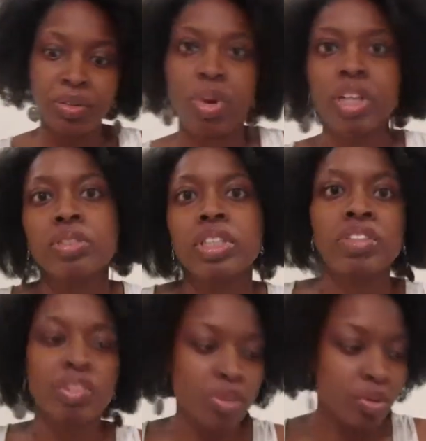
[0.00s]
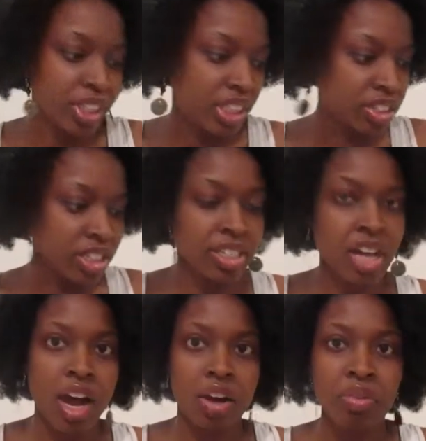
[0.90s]
welcome to Living Well with D.
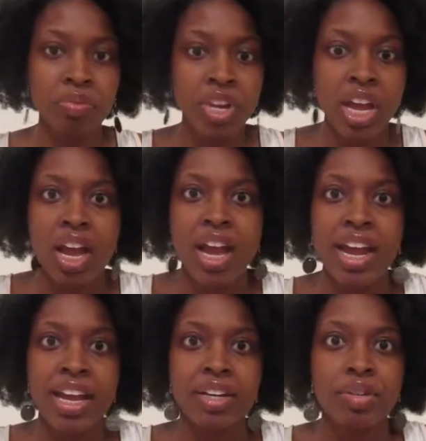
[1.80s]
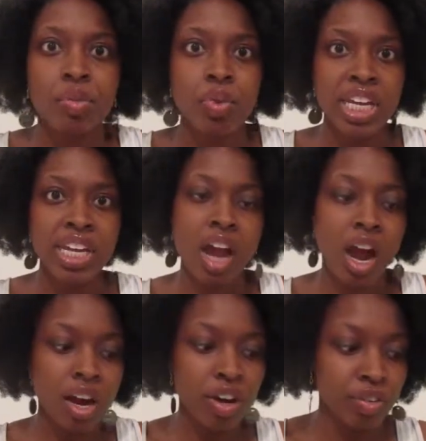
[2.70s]
Chantal, and we
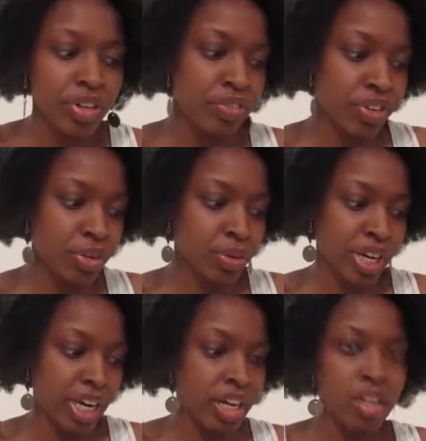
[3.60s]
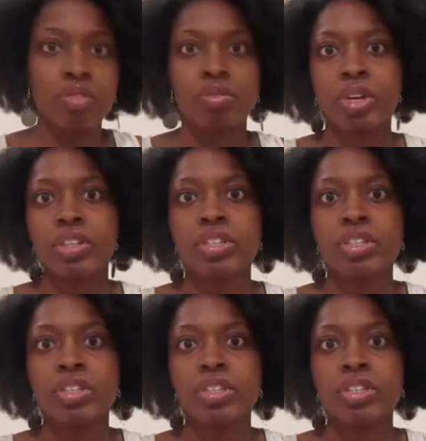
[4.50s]
are reviewing Russell